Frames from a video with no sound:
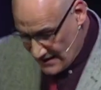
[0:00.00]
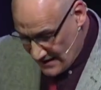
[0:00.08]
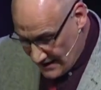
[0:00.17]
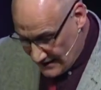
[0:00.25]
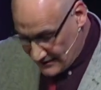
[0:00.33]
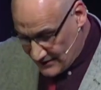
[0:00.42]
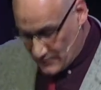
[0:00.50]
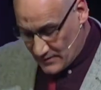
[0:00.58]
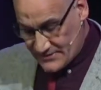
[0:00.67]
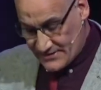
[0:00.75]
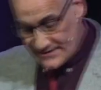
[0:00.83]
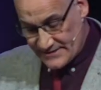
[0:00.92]
In other words,
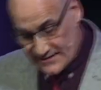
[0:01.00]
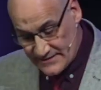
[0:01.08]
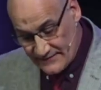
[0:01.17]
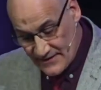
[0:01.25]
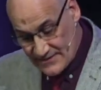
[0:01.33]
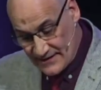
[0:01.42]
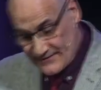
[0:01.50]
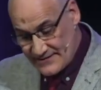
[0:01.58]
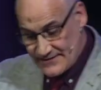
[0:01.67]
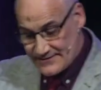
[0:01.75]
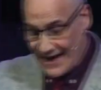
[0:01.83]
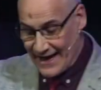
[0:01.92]
he says in verse 11, he says,
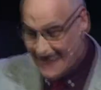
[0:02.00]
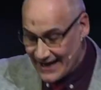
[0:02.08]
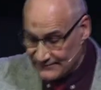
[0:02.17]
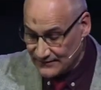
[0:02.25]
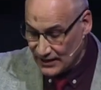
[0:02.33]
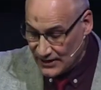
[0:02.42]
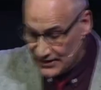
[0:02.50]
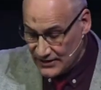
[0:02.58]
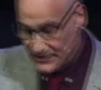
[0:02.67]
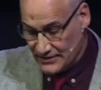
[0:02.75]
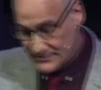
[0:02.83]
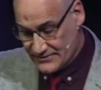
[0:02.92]
I have
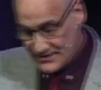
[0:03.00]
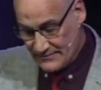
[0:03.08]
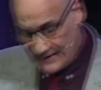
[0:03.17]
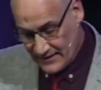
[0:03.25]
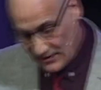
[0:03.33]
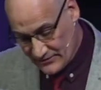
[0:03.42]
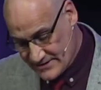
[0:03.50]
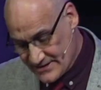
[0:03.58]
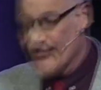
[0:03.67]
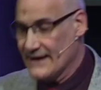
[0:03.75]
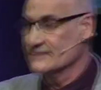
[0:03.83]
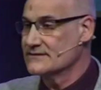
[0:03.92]
learned to be
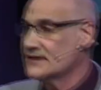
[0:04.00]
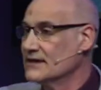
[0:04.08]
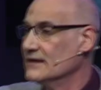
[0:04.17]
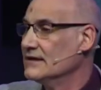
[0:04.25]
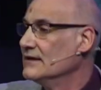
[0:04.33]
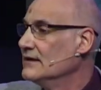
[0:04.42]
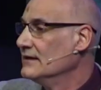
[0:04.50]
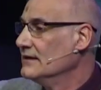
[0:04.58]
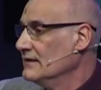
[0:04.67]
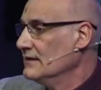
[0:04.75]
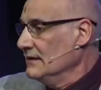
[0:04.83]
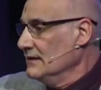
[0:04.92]
content
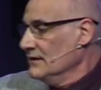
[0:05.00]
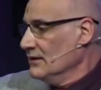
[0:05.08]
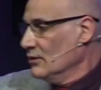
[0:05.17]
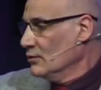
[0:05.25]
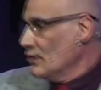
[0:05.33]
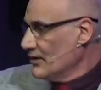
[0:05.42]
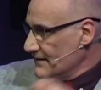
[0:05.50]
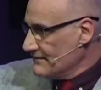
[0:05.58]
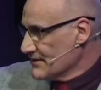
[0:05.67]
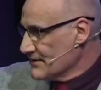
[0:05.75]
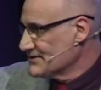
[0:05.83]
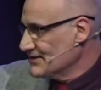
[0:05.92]
whatever
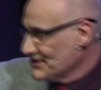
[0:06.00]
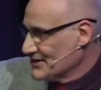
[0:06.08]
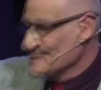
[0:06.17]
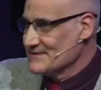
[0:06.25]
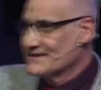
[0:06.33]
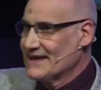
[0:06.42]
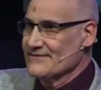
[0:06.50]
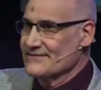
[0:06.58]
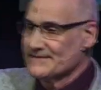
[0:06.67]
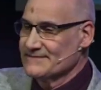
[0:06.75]
the circumstance.